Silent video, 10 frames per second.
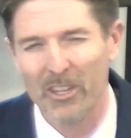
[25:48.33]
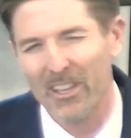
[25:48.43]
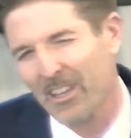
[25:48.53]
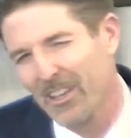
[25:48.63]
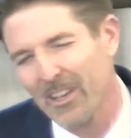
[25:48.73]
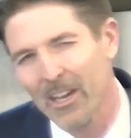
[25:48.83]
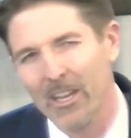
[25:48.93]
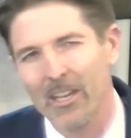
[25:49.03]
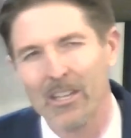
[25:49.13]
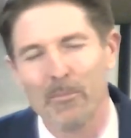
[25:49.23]
I
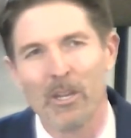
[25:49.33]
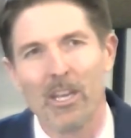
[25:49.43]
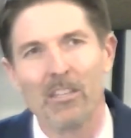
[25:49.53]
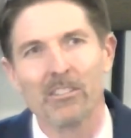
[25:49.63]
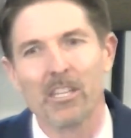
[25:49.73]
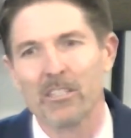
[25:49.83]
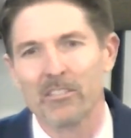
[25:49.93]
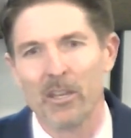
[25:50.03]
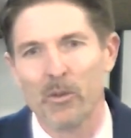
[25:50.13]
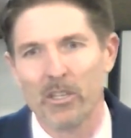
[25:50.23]
mean, I hesitate to
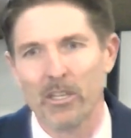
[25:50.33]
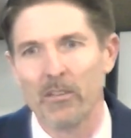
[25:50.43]
say we could